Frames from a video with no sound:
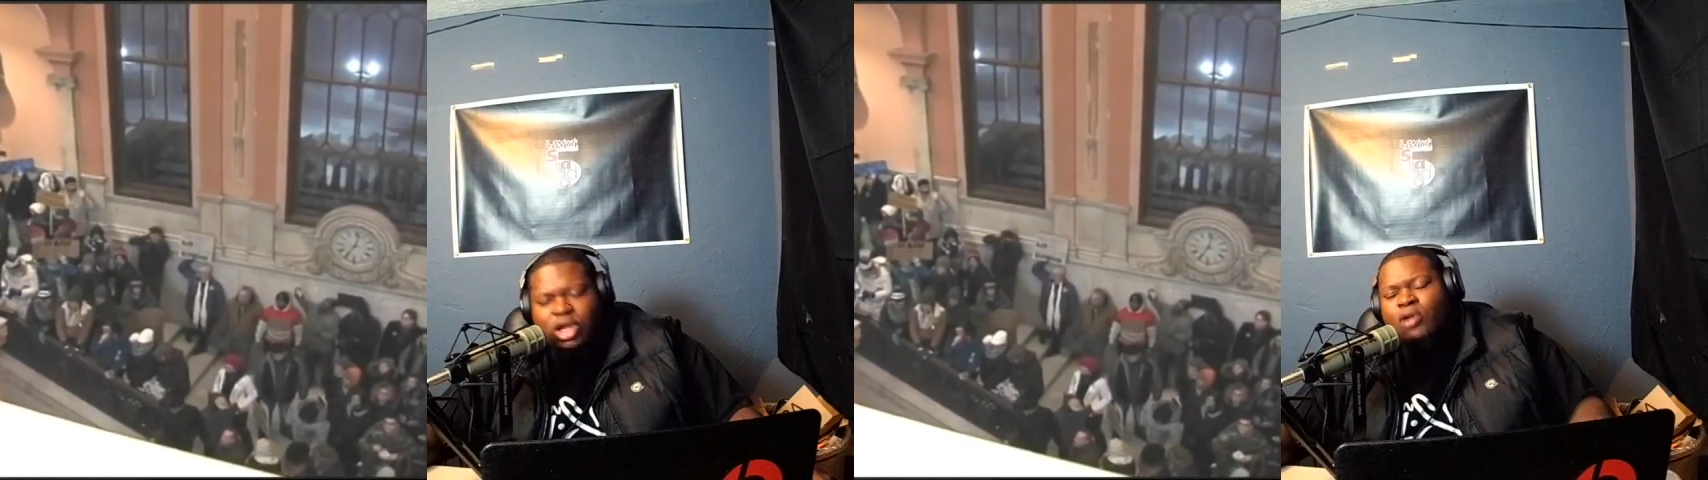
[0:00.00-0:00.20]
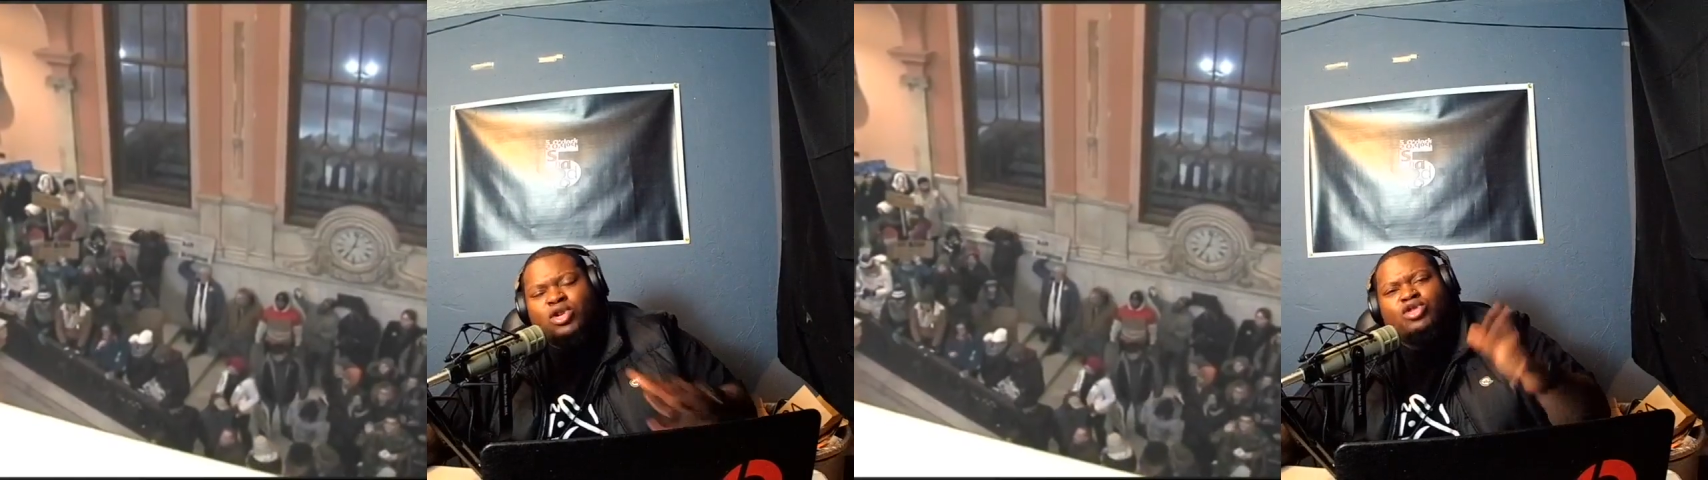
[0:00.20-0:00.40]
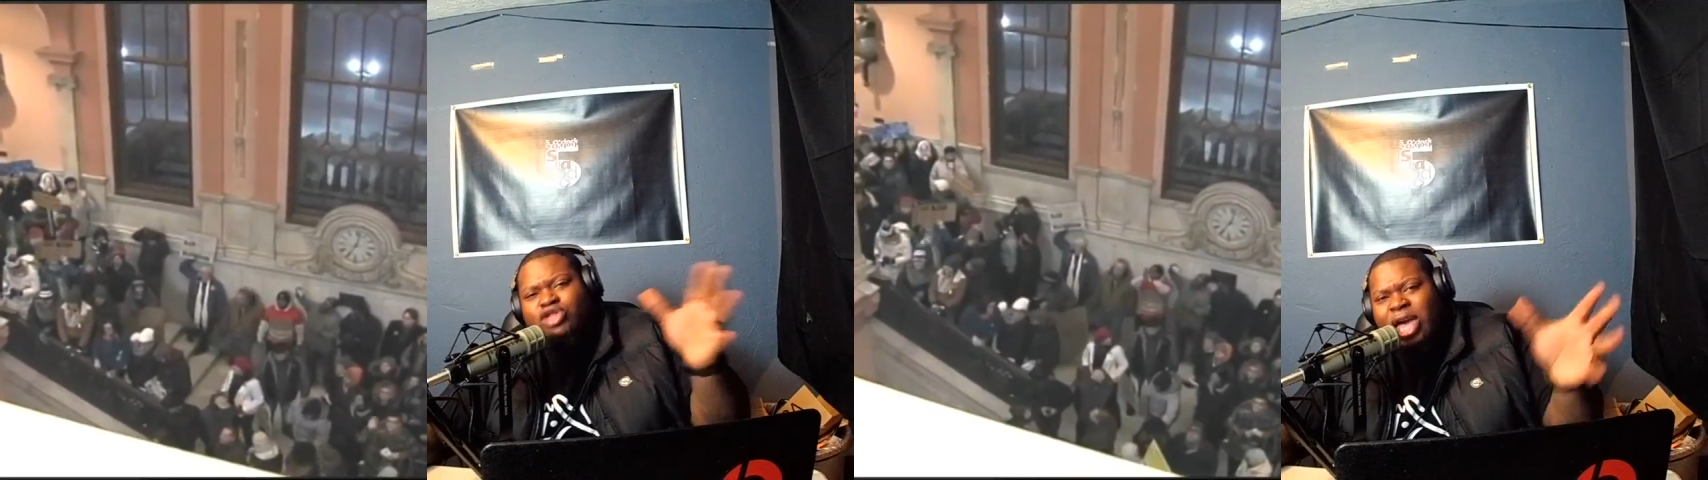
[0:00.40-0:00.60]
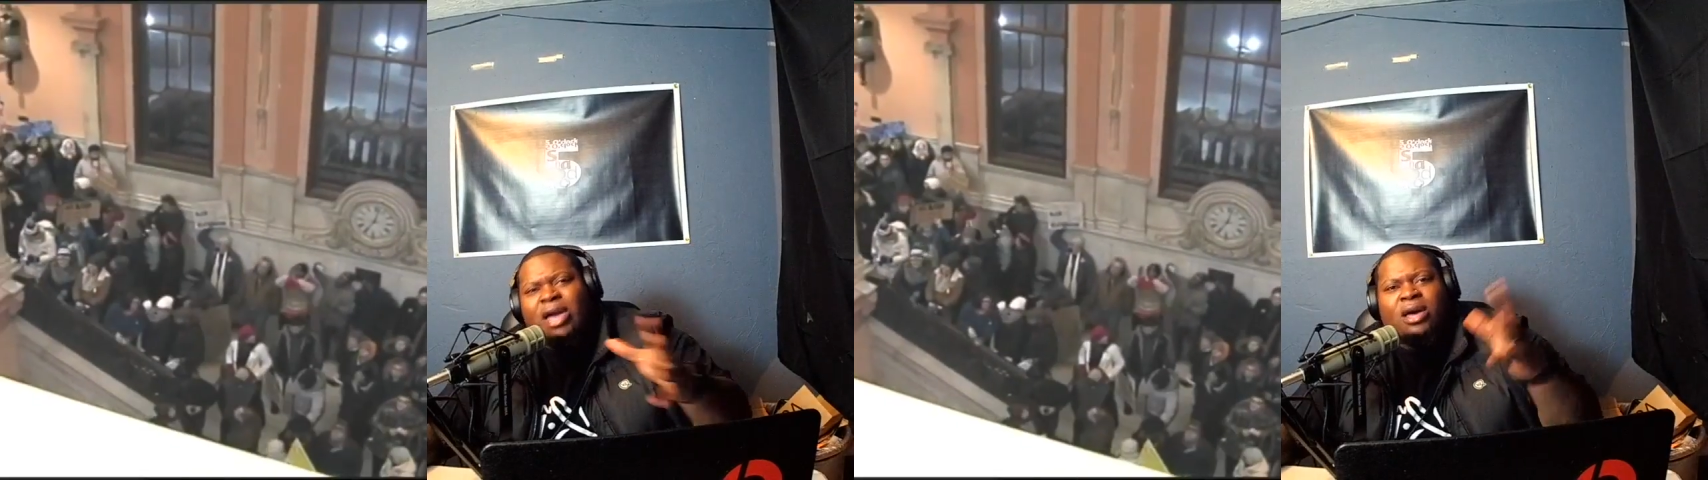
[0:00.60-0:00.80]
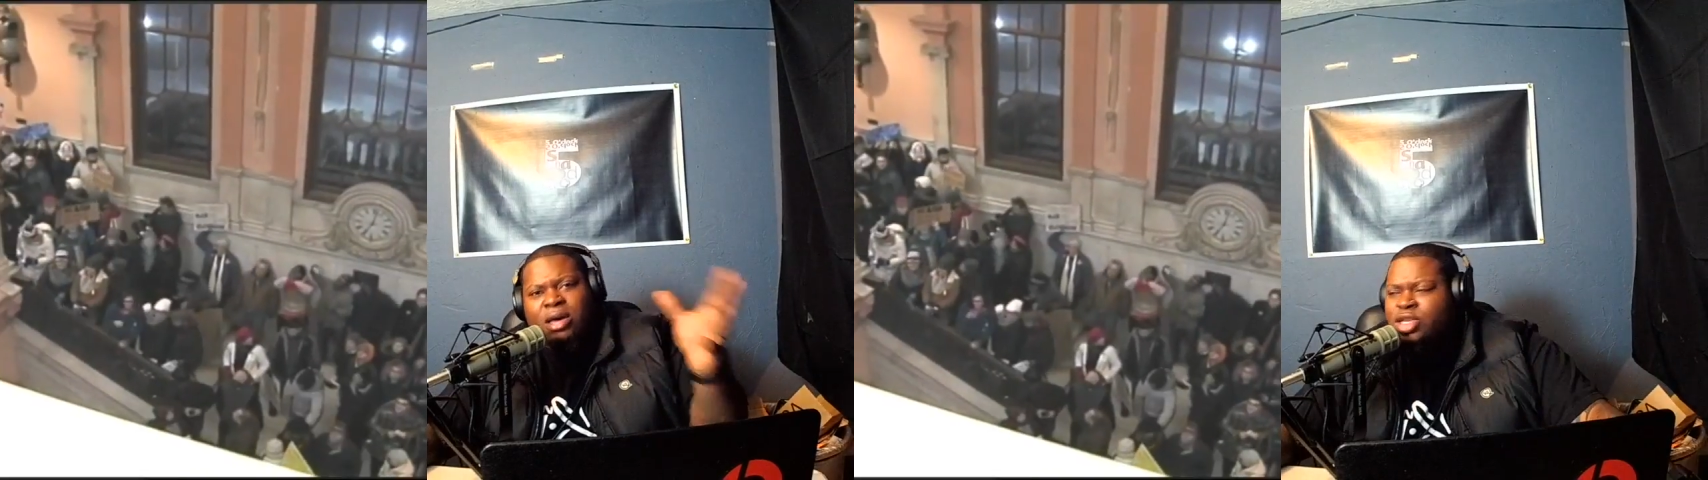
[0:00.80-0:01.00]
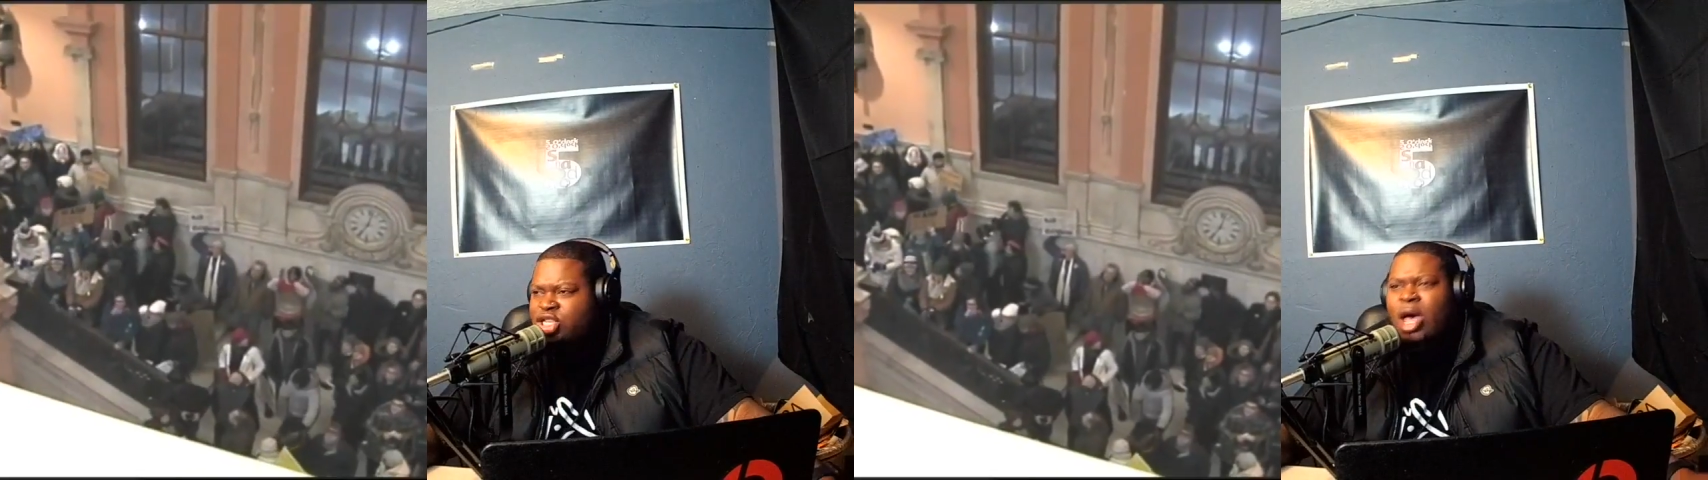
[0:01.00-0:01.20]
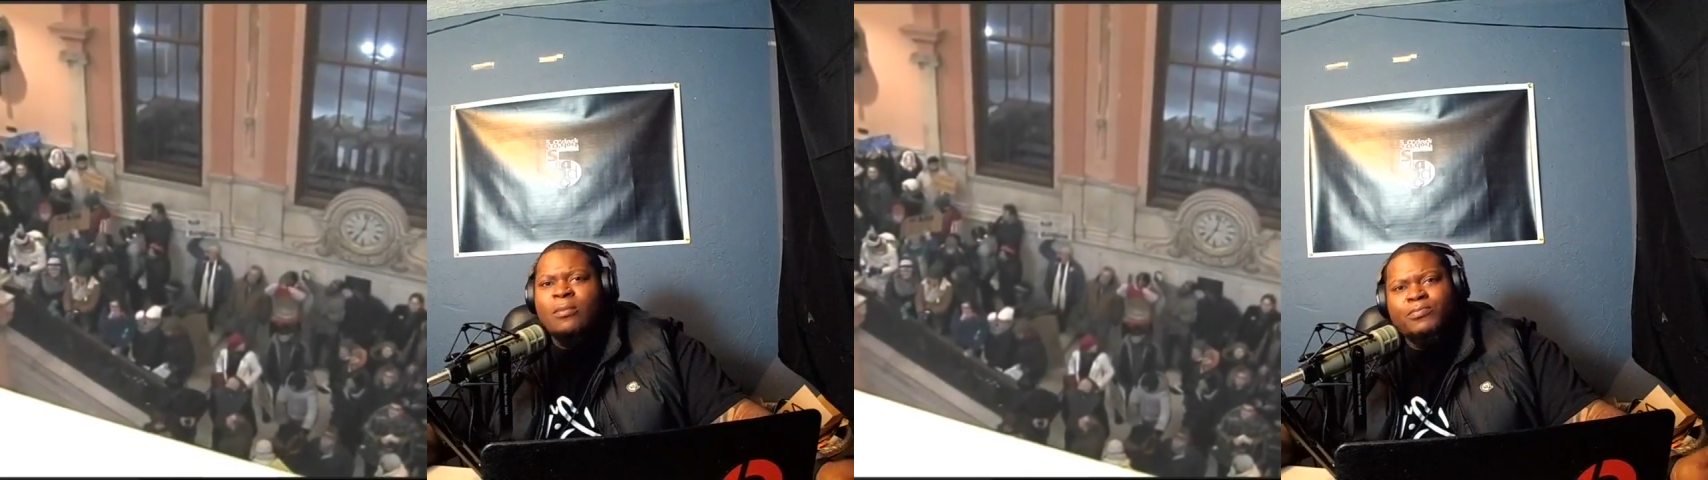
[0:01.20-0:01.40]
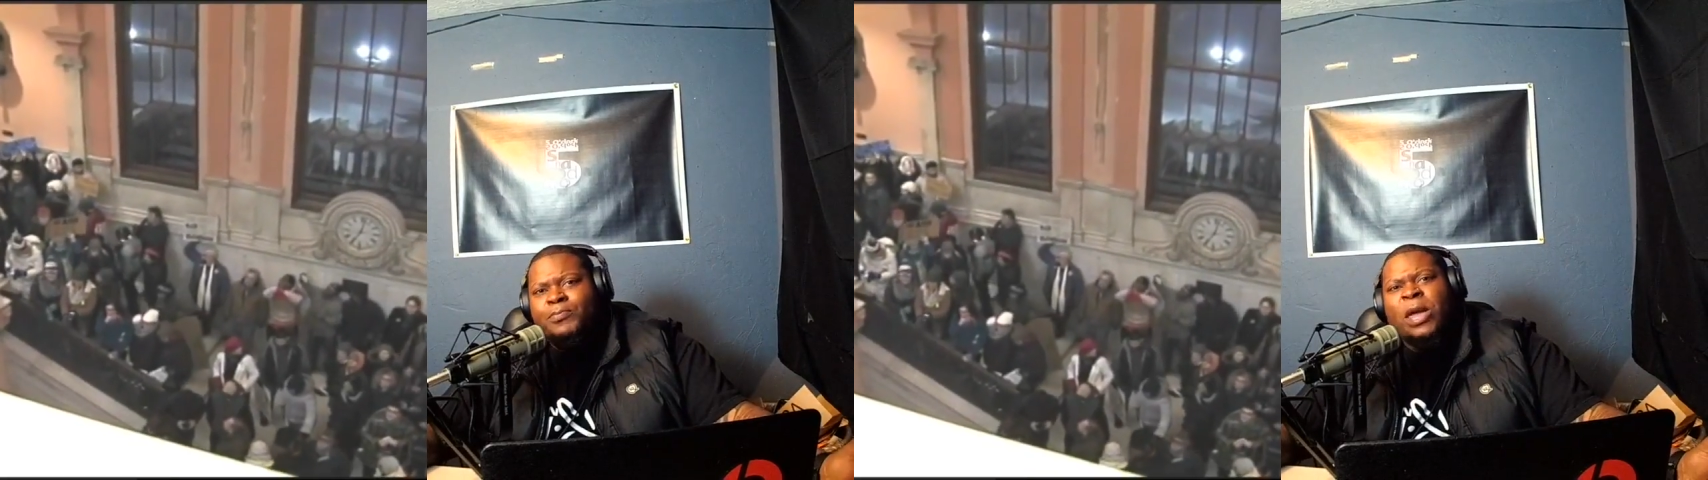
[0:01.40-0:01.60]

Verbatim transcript: Don't you think some